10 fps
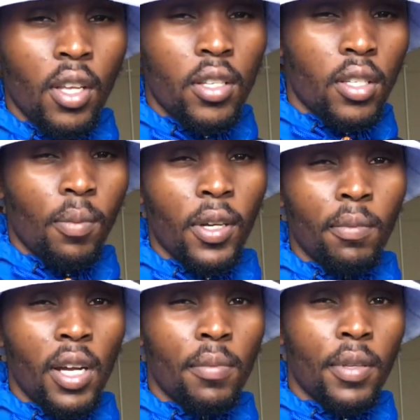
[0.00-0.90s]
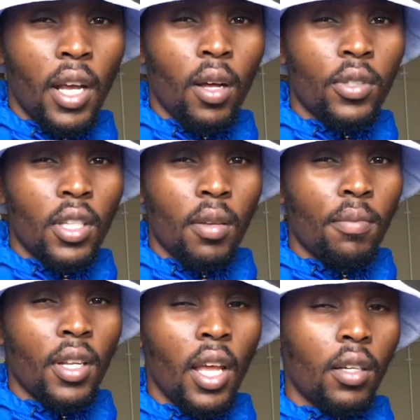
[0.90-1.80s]
Someone might be out there and
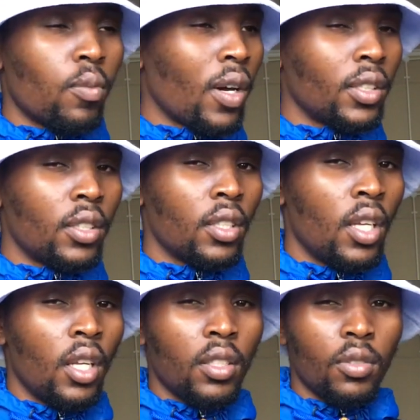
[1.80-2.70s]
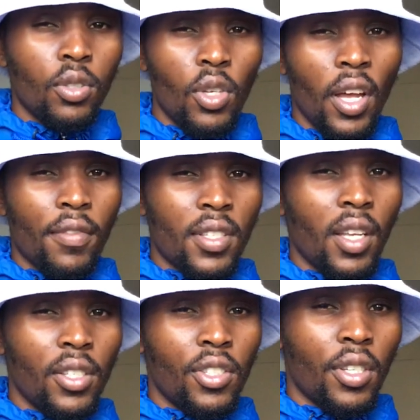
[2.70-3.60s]
be like, what? You have
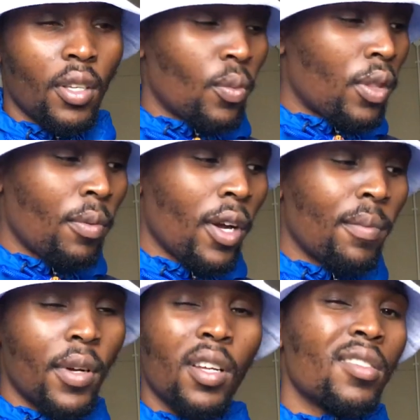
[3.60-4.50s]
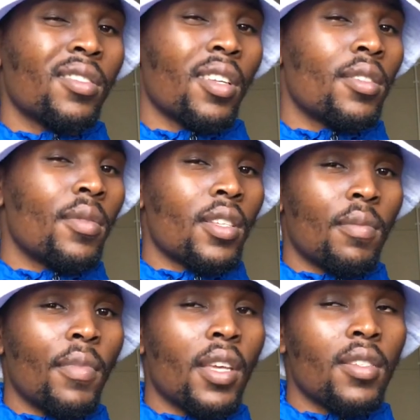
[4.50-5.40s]
such with pap? That
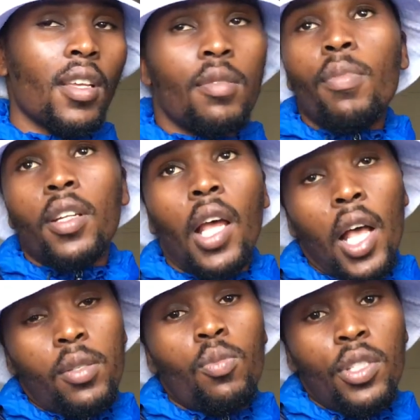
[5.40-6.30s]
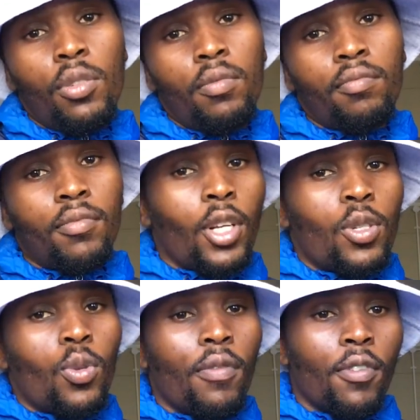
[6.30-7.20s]
doesn't make sense. But us, we do,
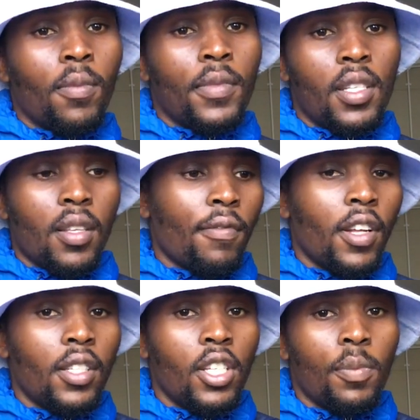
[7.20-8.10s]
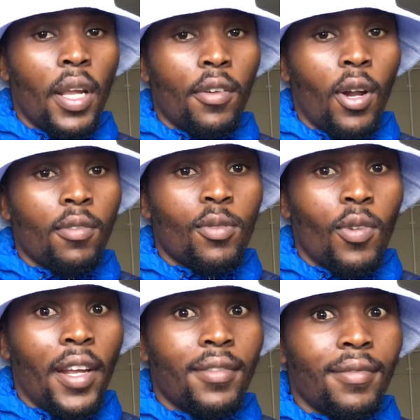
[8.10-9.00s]
because we're from disadvantaged backgrounds, right?